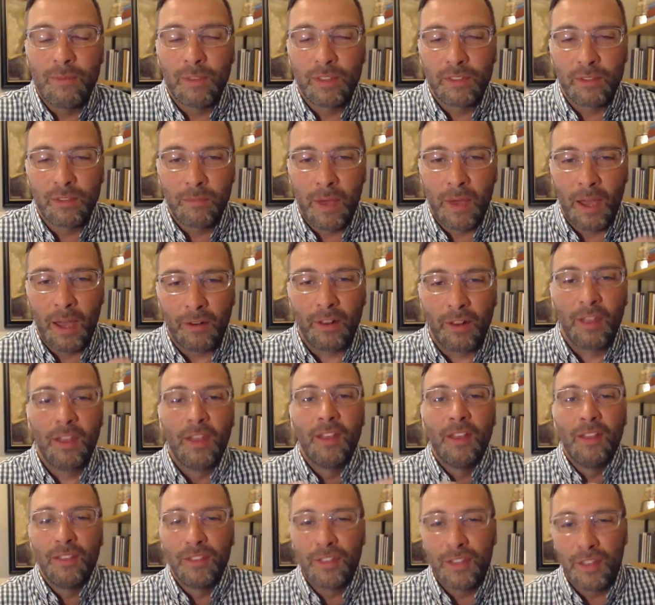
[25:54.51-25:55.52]
it's about
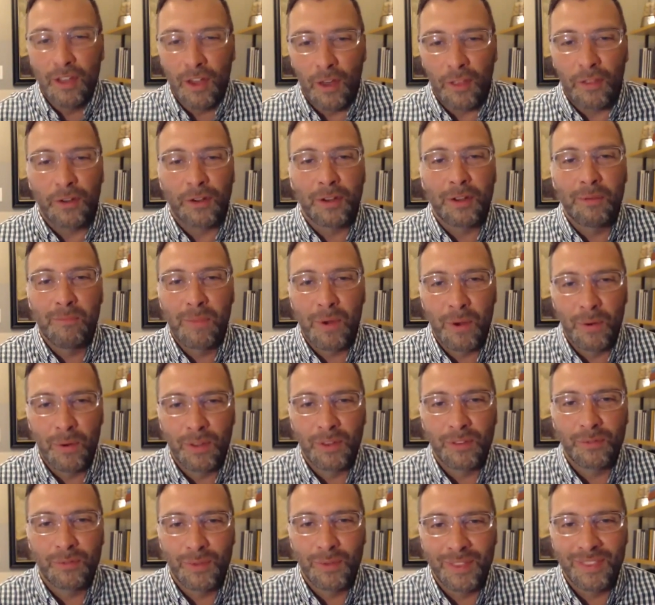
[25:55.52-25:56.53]
the other
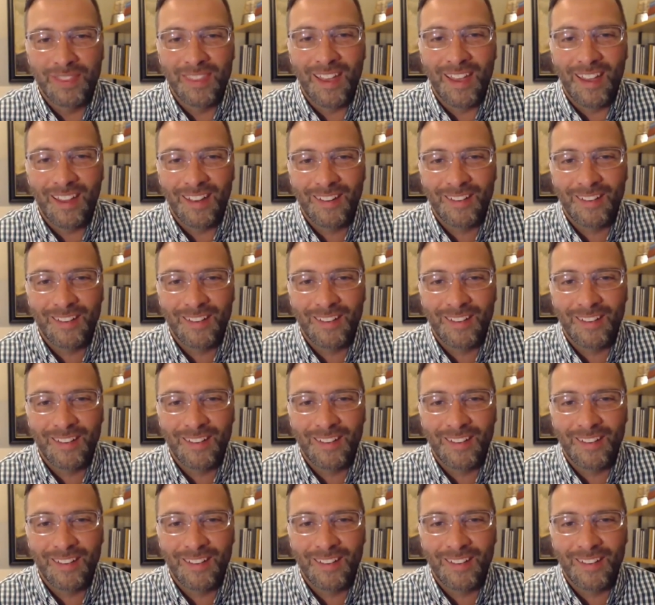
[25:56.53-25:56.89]
components with that.